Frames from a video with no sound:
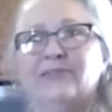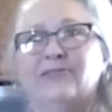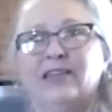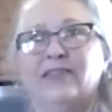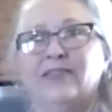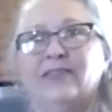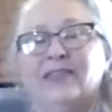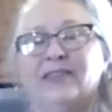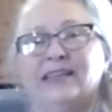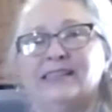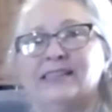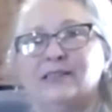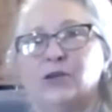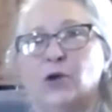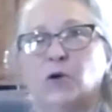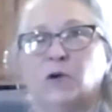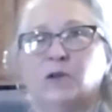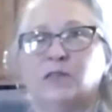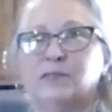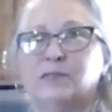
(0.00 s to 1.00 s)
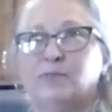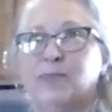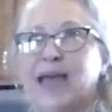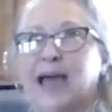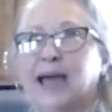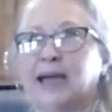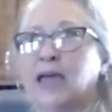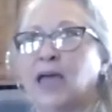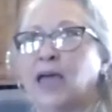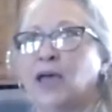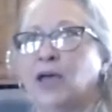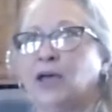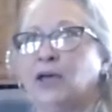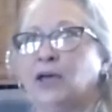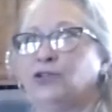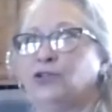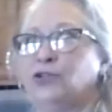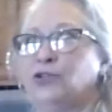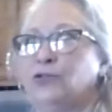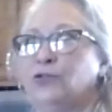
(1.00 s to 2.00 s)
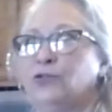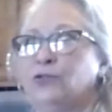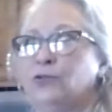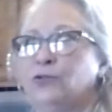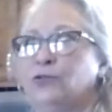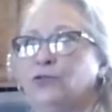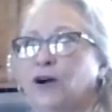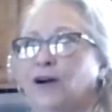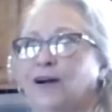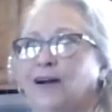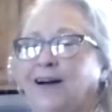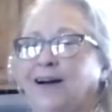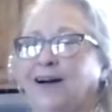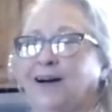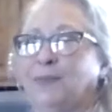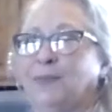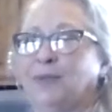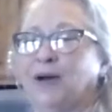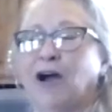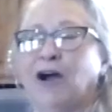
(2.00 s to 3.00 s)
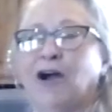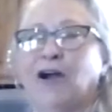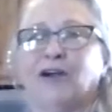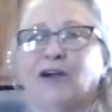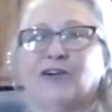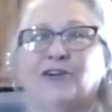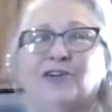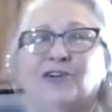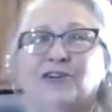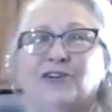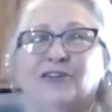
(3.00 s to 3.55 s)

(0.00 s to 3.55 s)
that this goes back to our